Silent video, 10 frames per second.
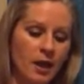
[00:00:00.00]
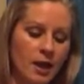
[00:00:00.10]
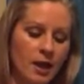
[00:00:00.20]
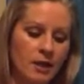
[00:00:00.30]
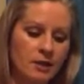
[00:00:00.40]

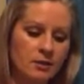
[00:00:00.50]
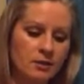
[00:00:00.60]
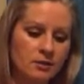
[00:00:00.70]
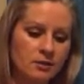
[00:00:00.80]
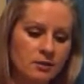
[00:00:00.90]
And
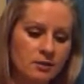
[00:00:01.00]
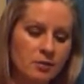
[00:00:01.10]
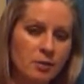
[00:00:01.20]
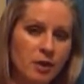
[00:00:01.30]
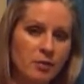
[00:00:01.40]

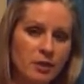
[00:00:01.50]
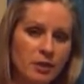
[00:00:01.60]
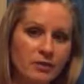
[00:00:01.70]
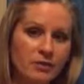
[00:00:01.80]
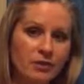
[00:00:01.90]
it's my
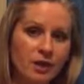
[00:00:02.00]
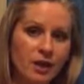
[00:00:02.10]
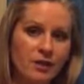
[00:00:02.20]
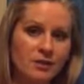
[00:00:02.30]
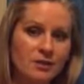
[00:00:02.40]
belief
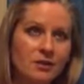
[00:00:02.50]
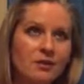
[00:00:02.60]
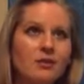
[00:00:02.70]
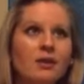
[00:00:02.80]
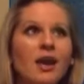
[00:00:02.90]
that
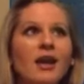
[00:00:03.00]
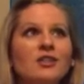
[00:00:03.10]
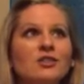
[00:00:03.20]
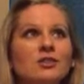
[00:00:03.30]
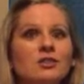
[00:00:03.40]

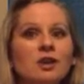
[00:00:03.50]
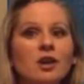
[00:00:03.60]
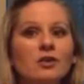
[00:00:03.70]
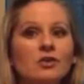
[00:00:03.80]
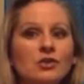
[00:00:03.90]
angels
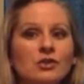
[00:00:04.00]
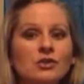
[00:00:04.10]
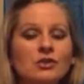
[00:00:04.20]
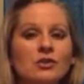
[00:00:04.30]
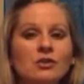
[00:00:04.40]
are
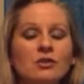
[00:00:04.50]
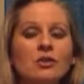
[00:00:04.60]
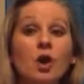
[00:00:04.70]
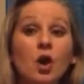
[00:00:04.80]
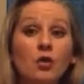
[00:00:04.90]
just
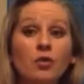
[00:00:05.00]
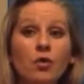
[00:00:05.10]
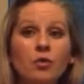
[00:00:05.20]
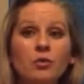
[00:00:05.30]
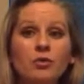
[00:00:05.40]
thought
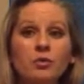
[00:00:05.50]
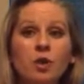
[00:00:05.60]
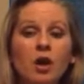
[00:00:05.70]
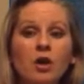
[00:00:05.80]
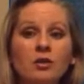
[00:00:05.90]
forms from
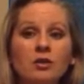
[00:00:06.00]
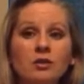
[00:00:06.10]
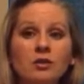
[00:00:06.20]
God.